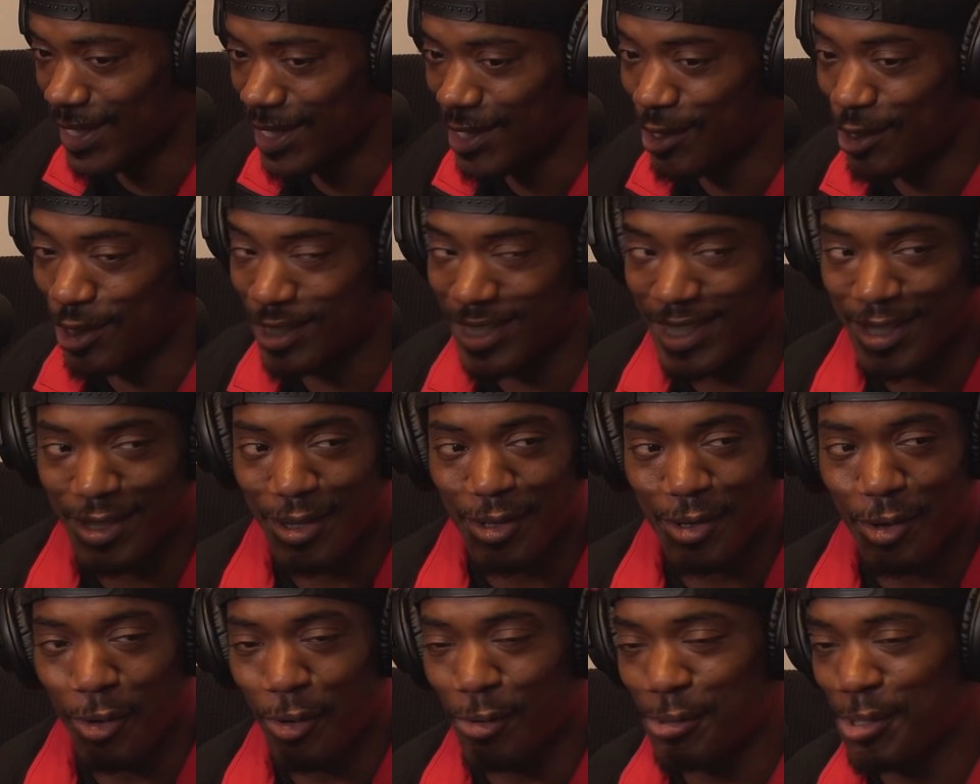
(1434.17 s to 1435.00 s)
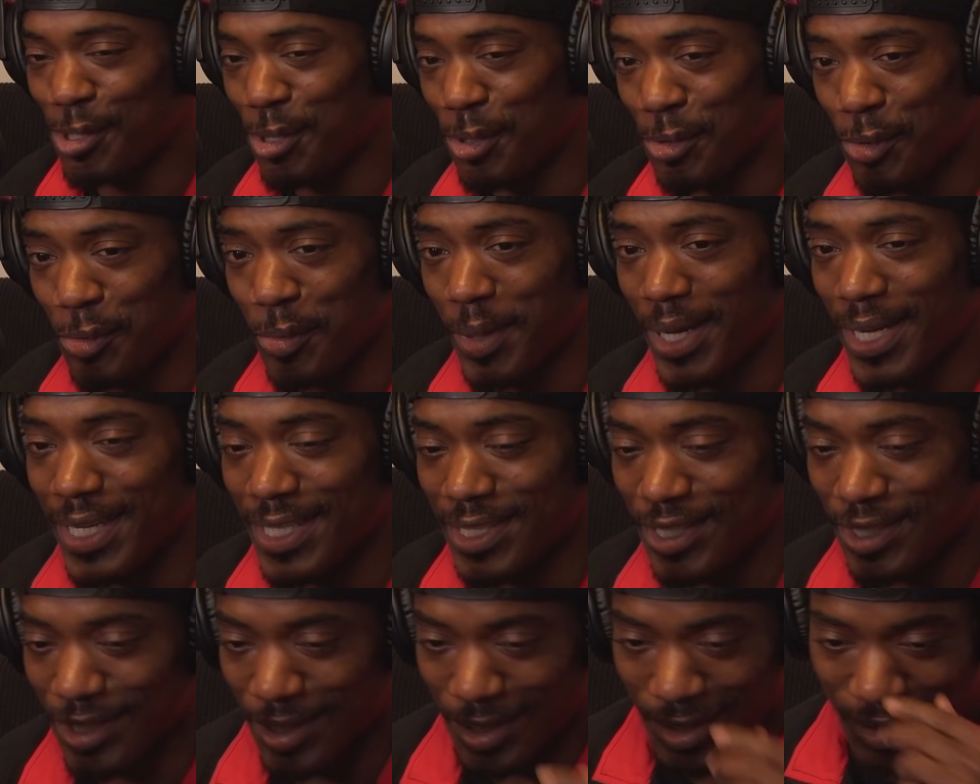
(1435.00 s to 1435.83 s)
because it could go two
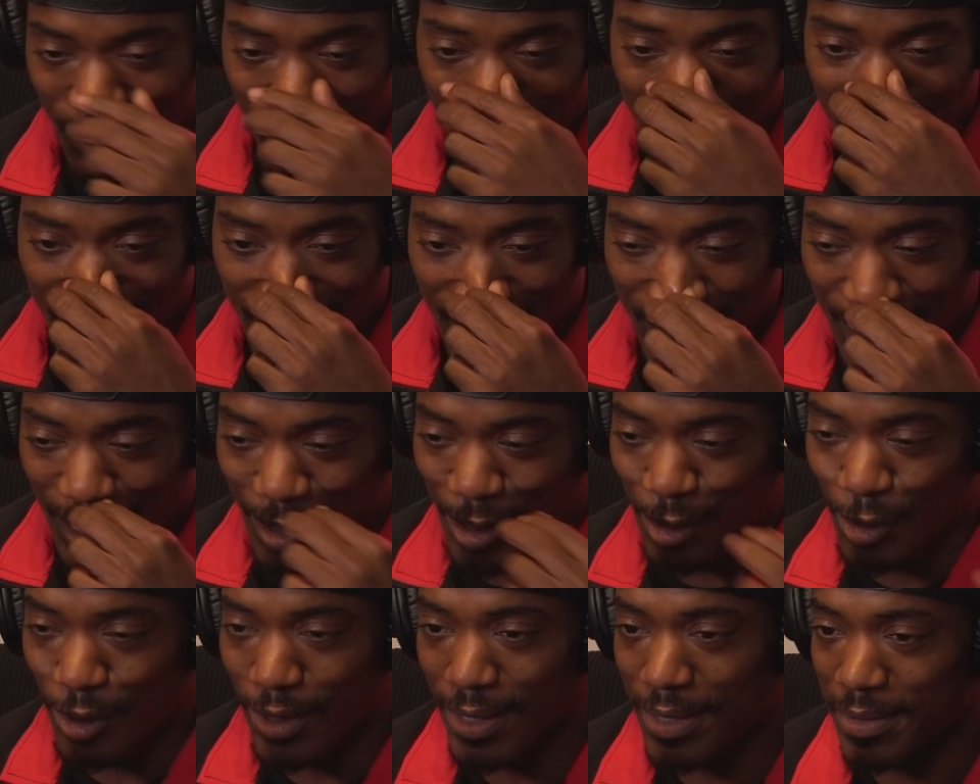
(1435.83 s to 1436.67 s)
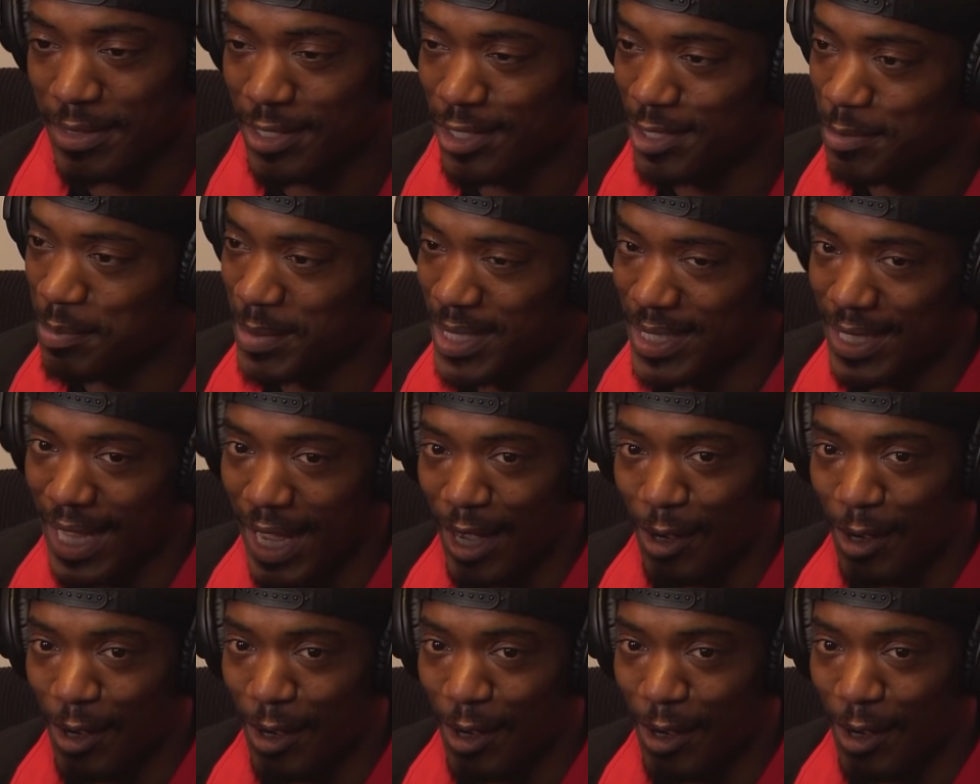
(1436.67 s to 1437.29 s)
ways. You could look and just be that